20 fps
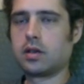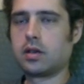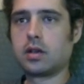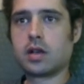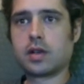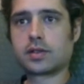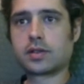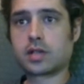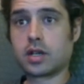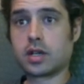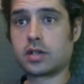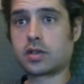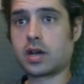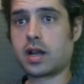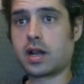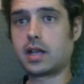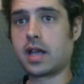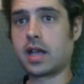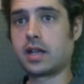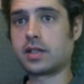I was going to try
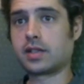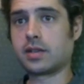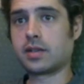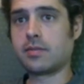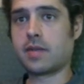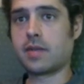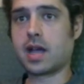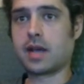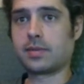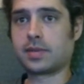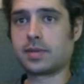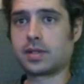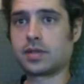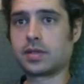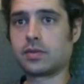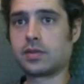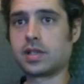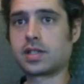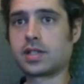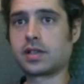to edit some maps.
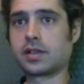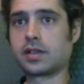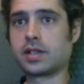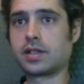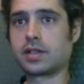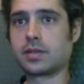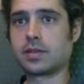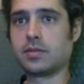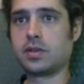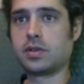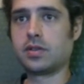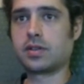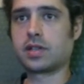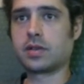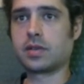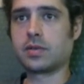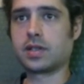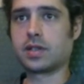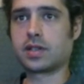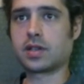Recently, some news that
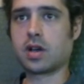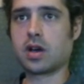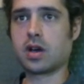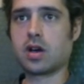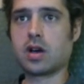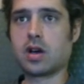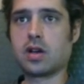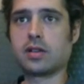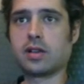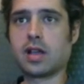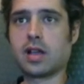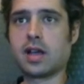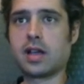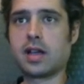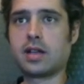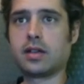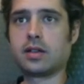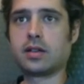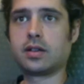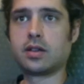we saw
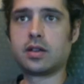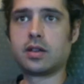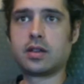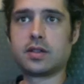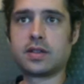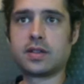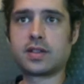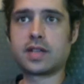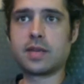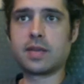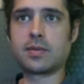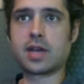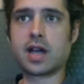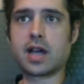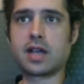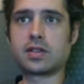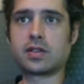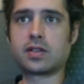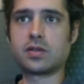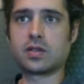online. The same
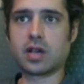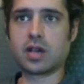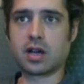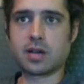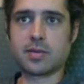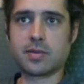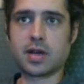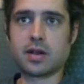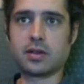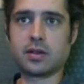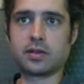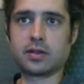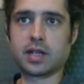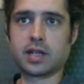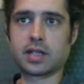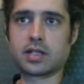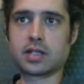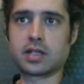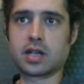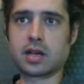guys who like
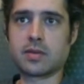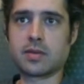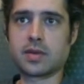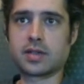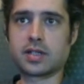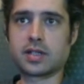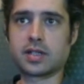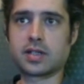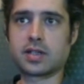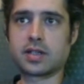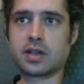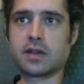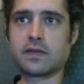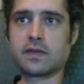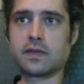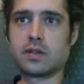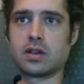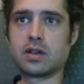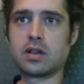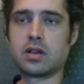to talk about this stuff
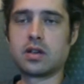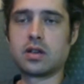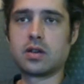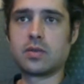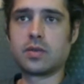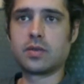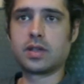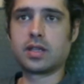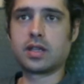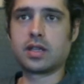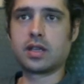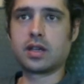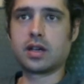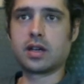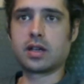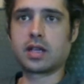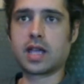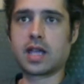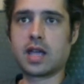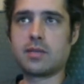with the
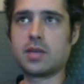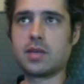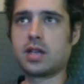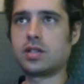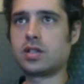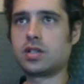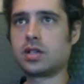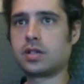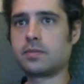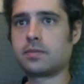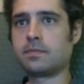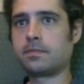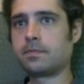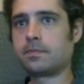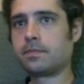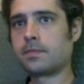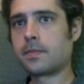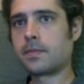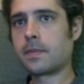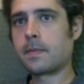game engine.
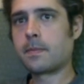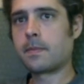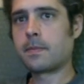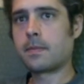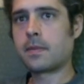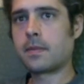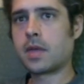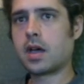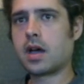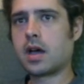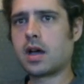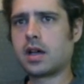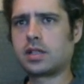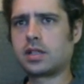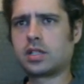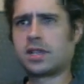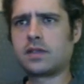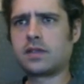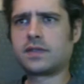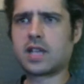I
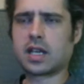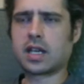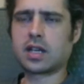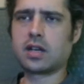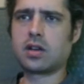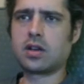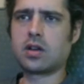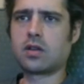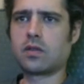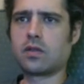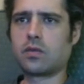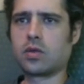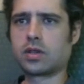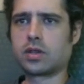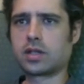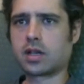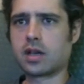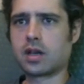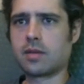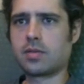should have taken a note of what the
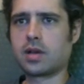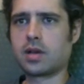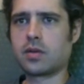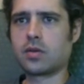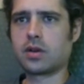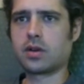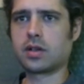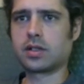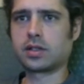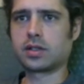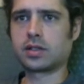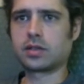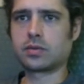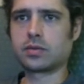company was.